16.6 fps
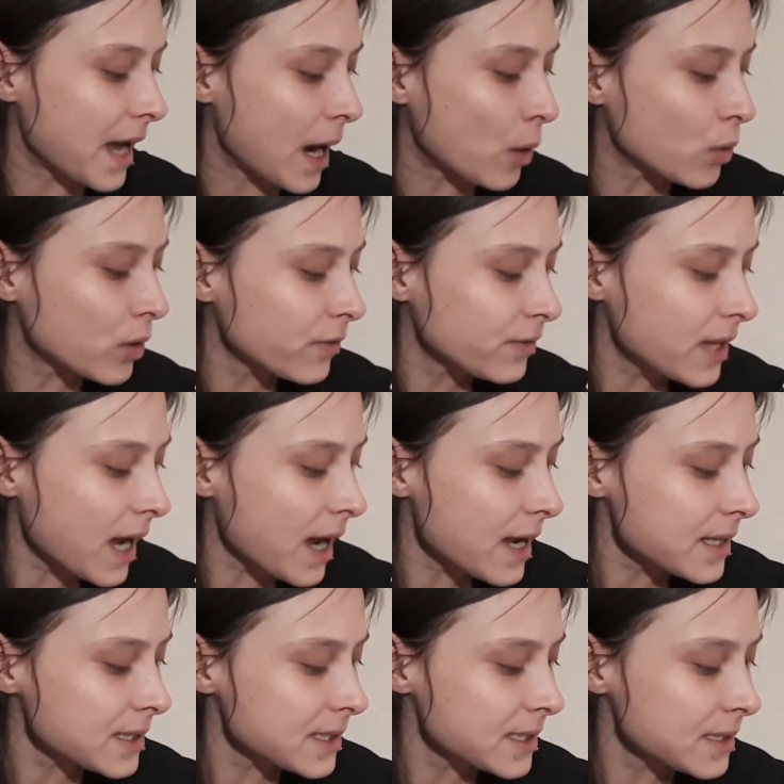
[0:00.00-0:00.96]
out of
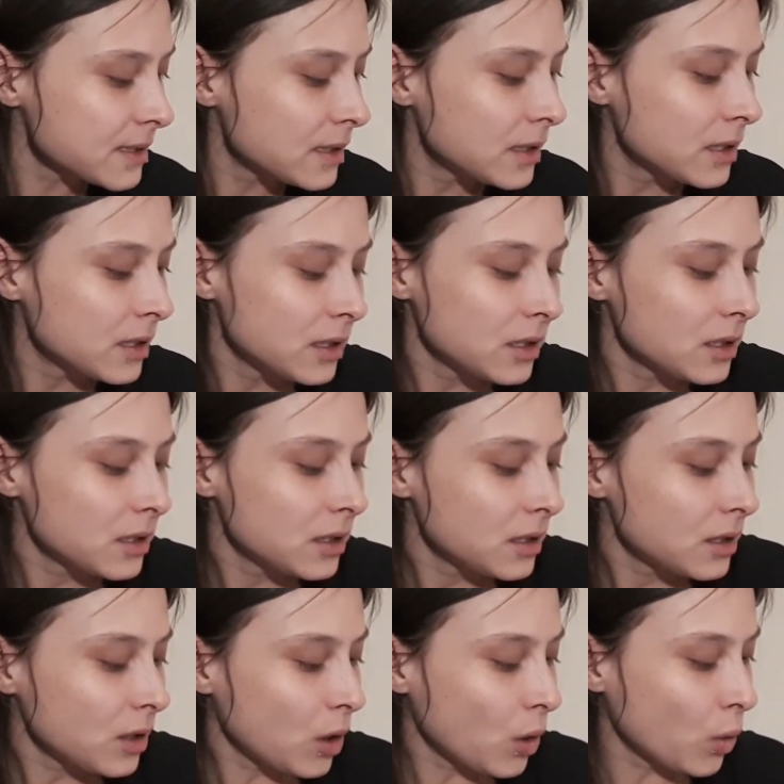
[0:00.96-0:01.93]
that,
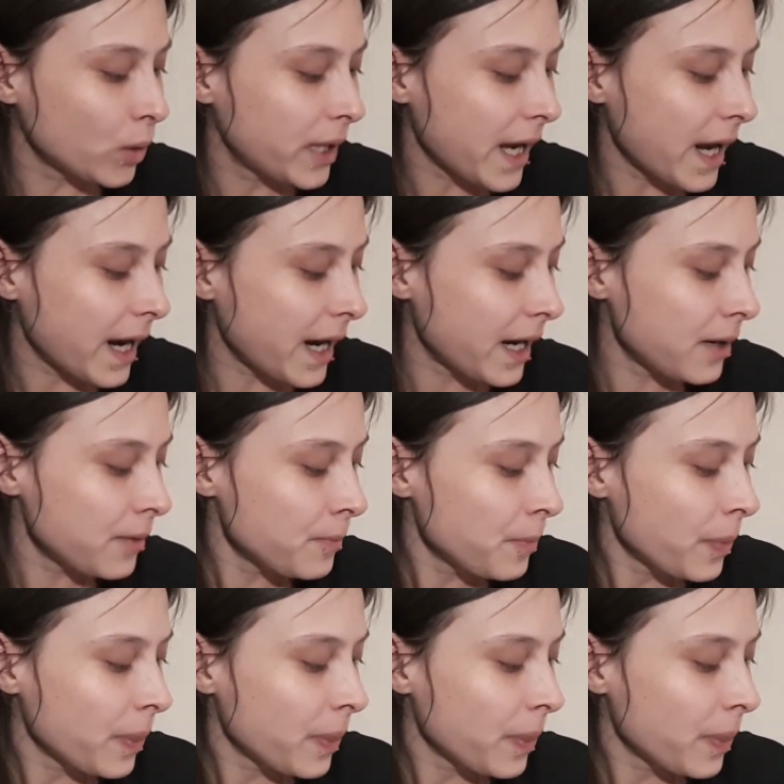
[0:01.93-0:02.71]
okay?